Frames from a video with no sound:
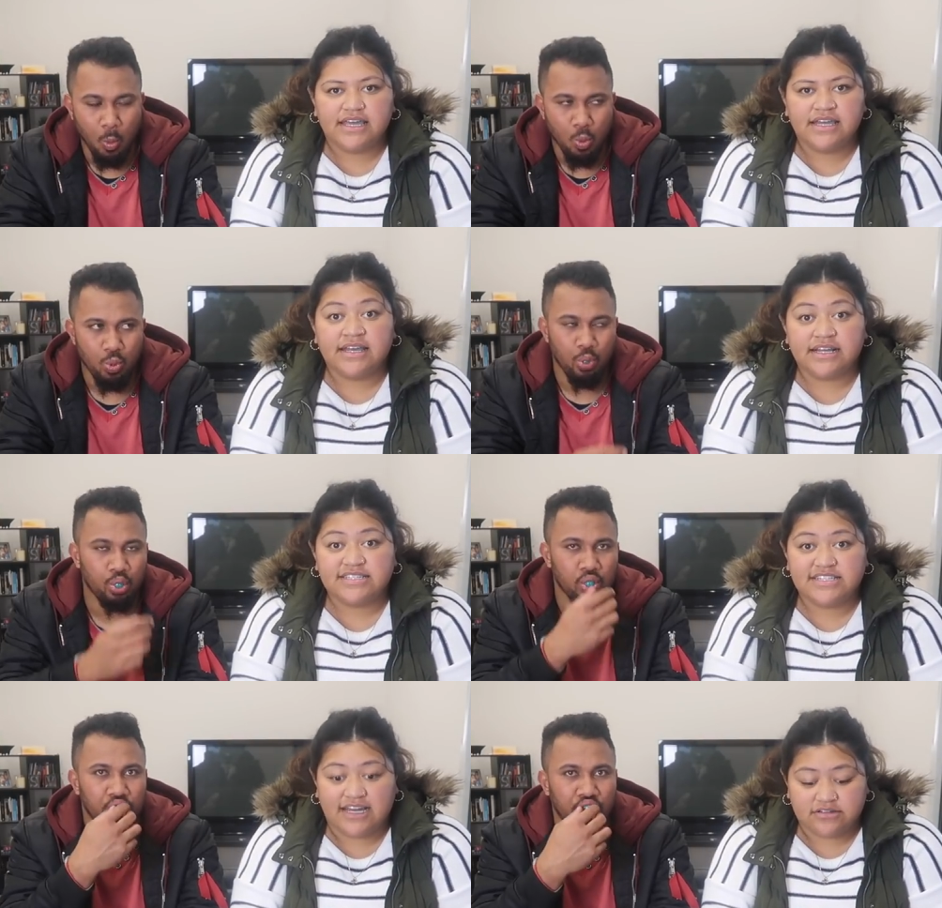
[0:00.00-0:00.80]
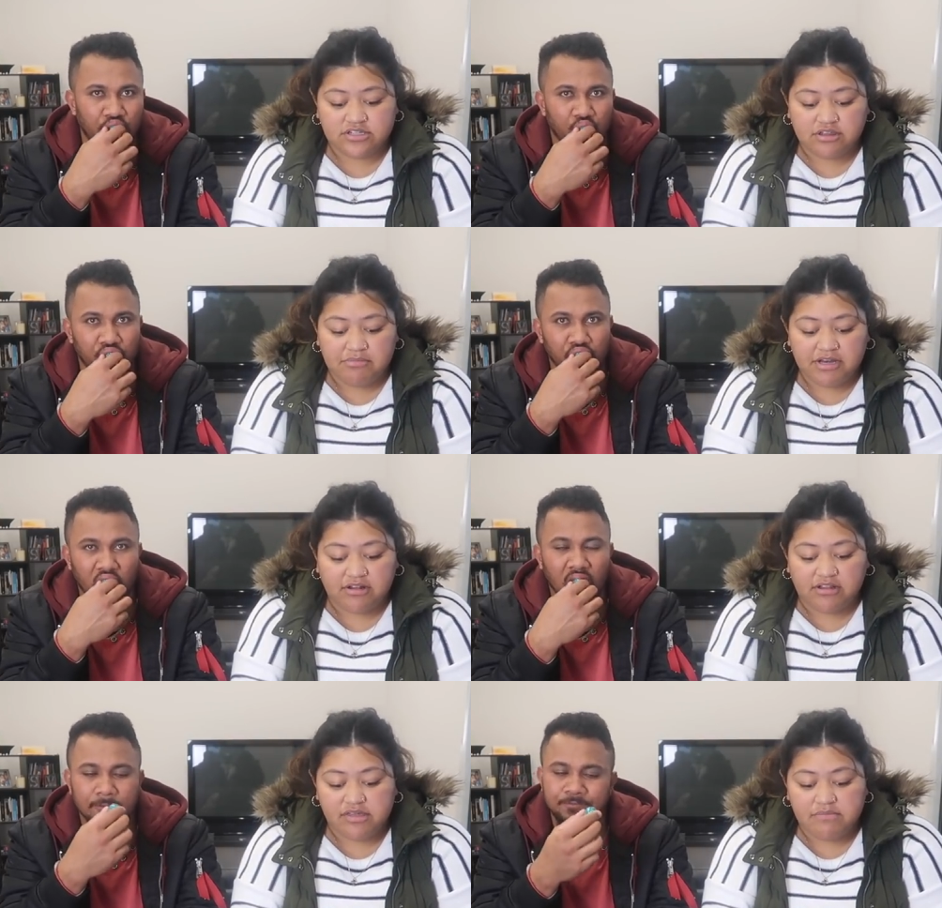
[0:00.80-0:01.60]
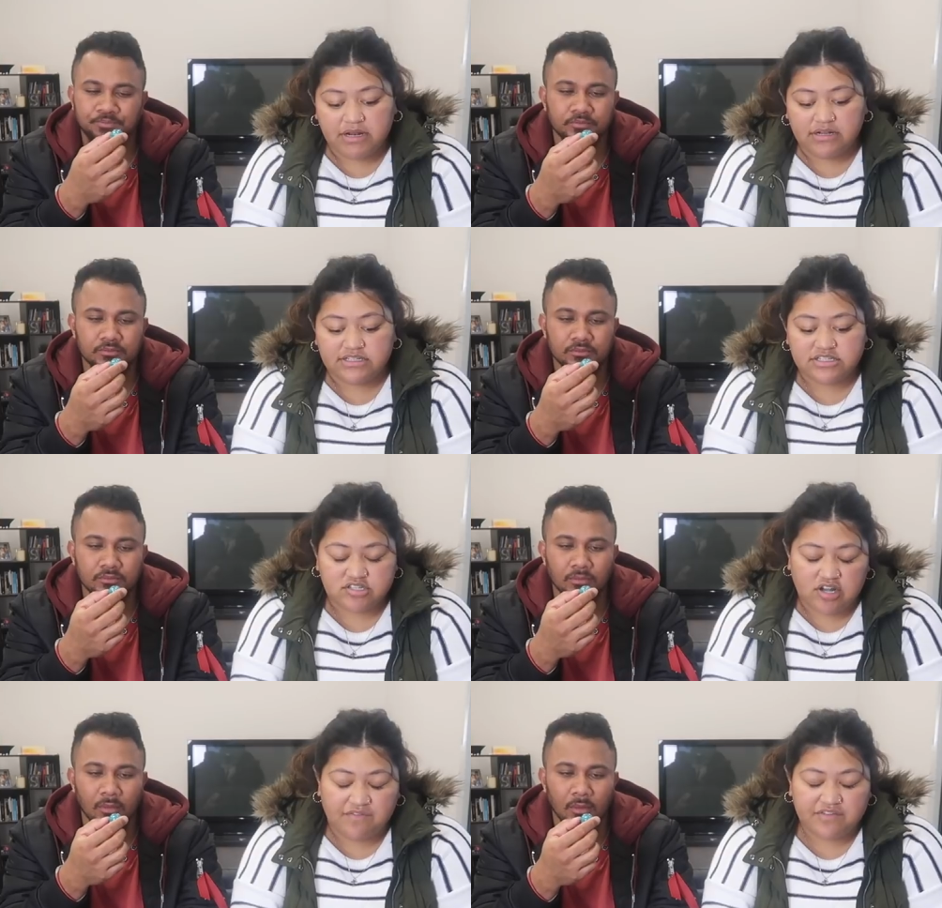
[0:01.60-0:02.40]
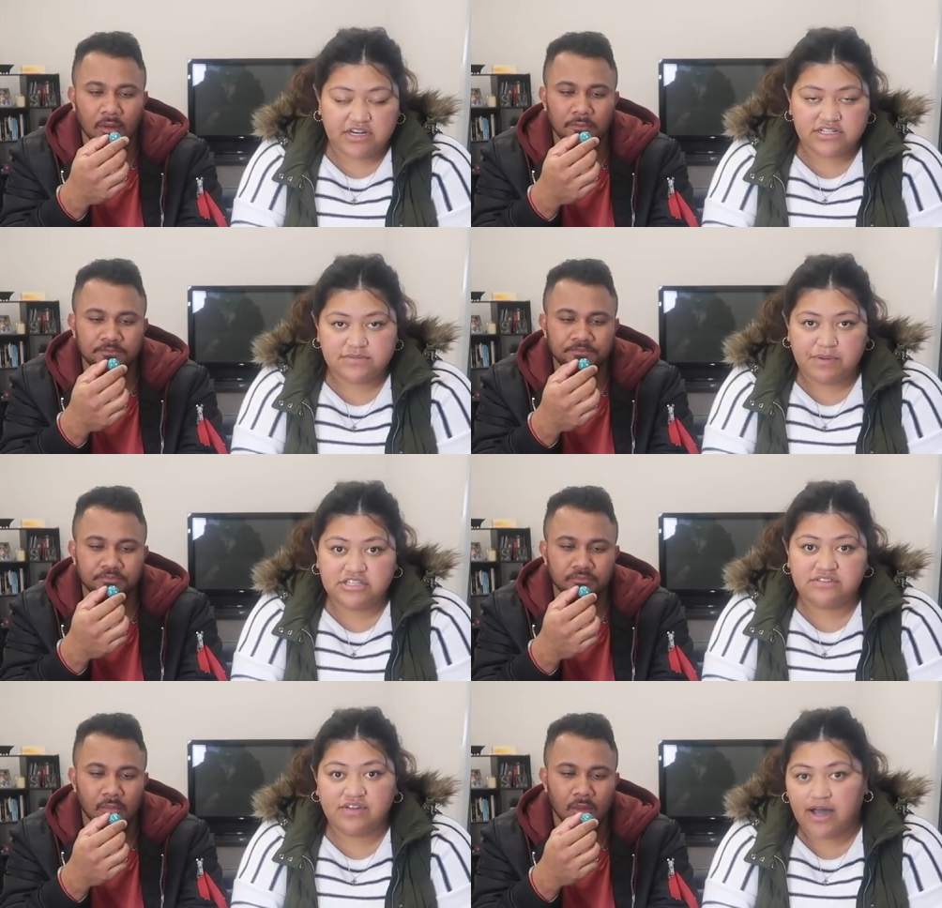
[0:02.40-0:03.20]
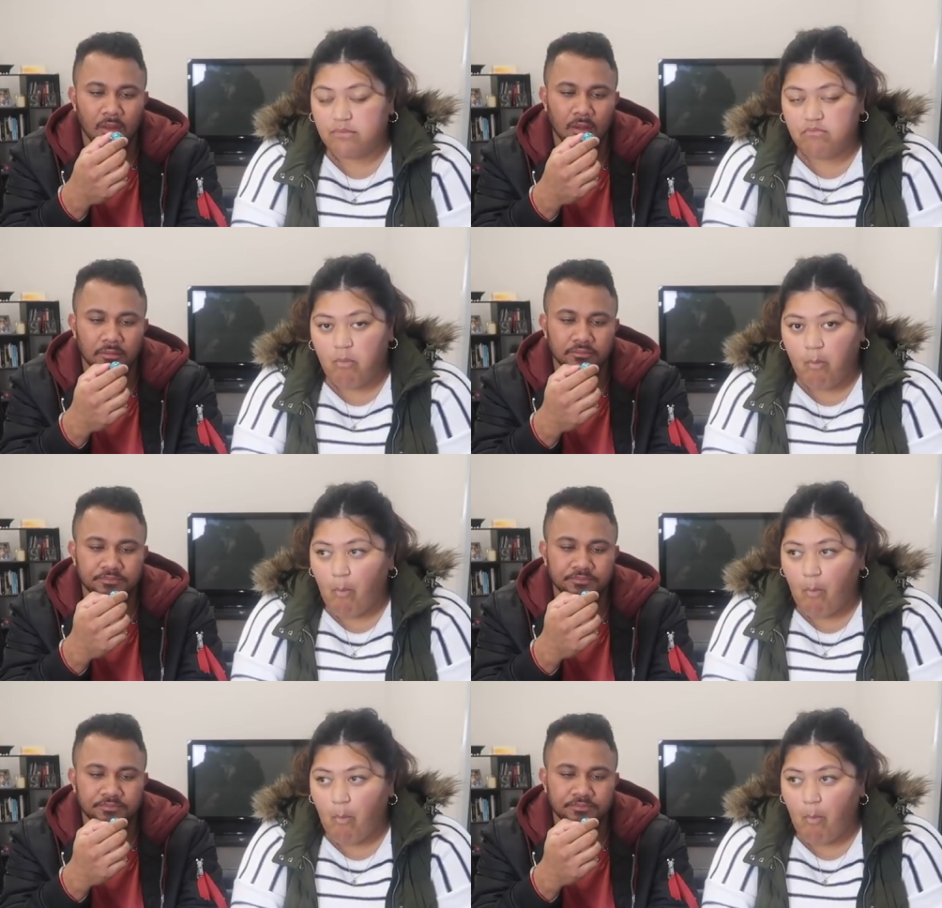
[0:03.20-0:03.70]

Speaker 1: it gets down to the middle and the middle is soft and it's a piece of gum.